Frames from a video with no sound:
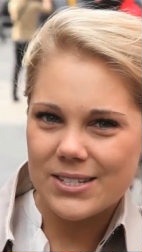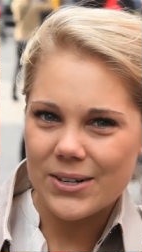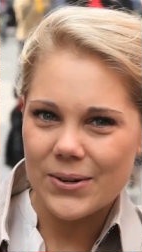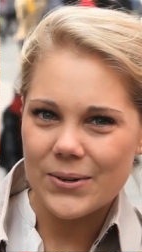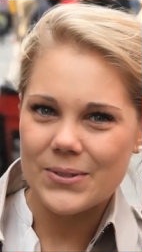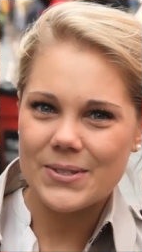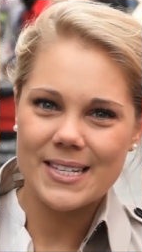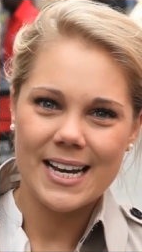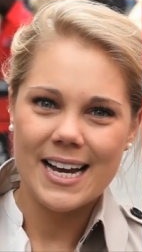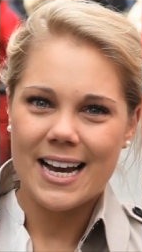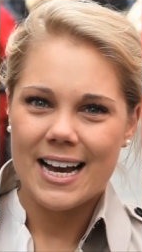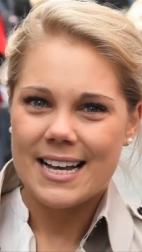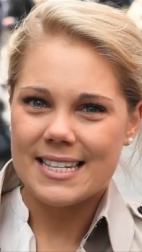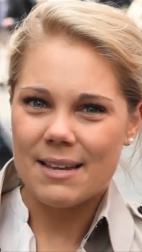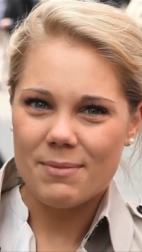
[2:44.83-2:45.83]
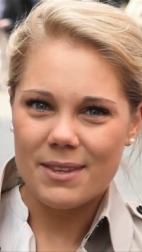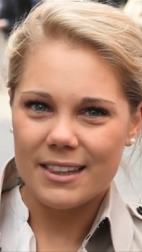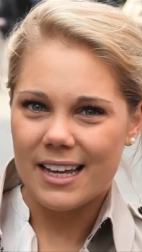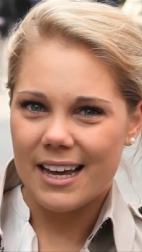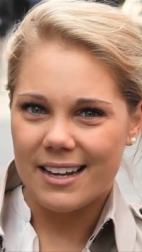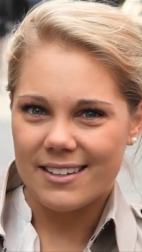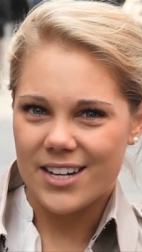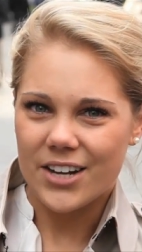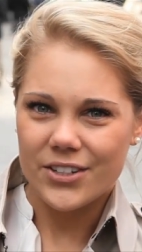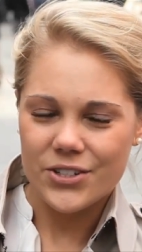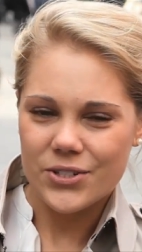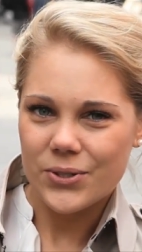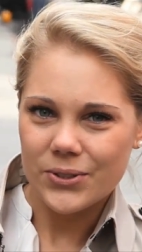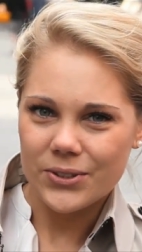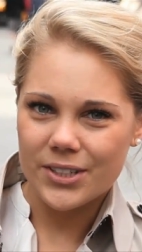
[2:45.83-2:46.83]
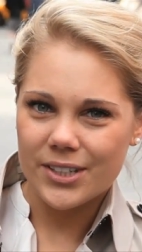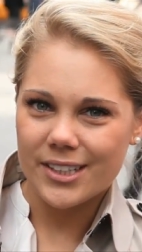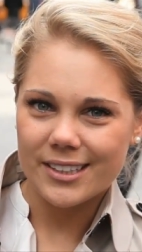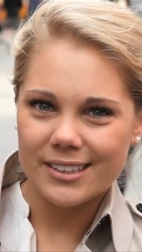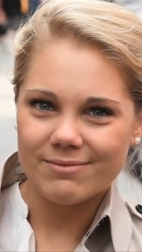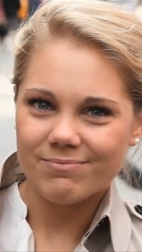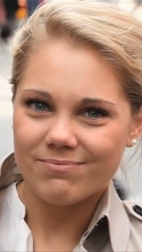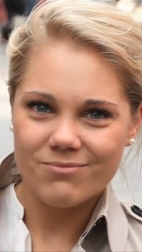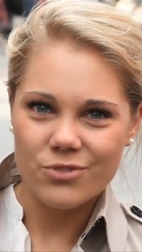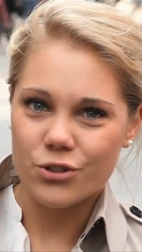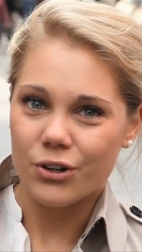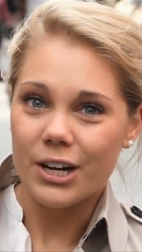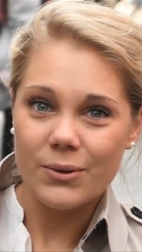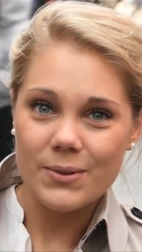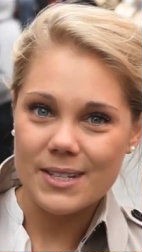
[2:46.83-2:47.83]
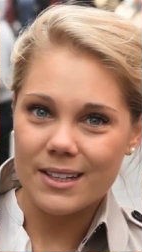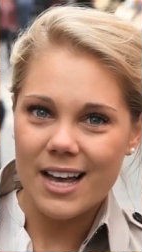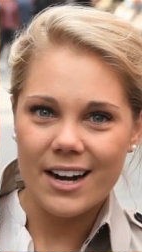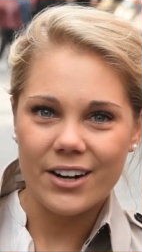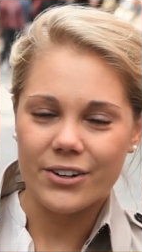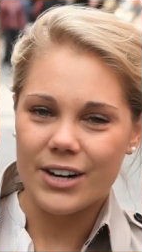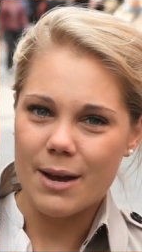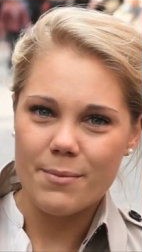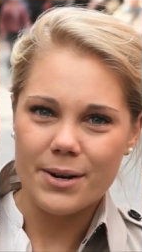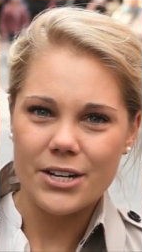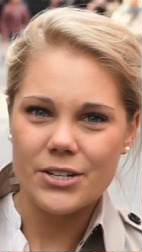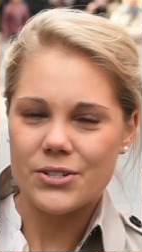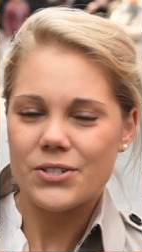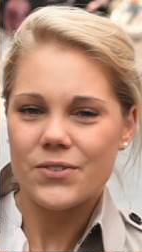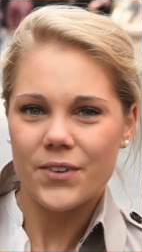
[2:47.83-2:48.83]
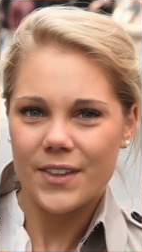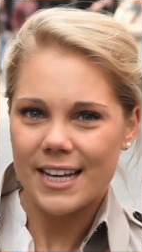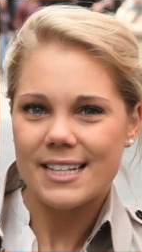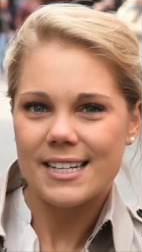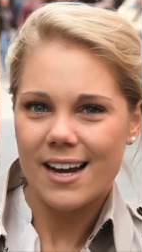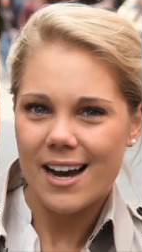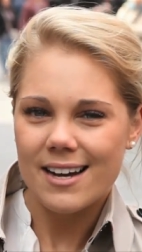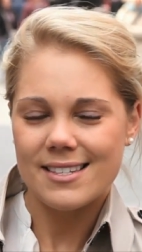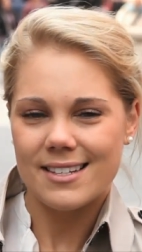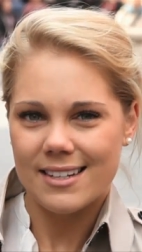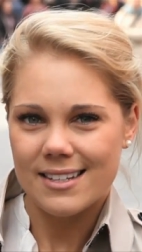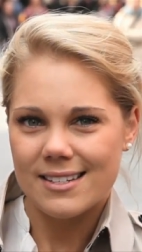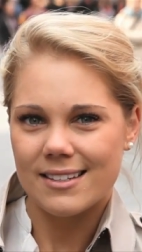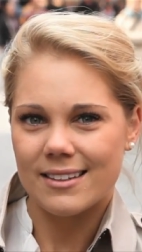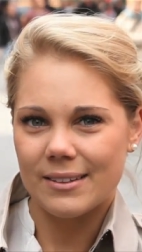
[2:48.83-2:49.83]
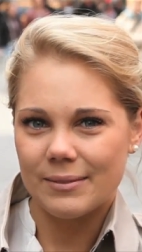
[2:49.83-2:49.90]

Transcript: stones, something that doctors told her to drink was a lot of cranberry juice for the antioxidants in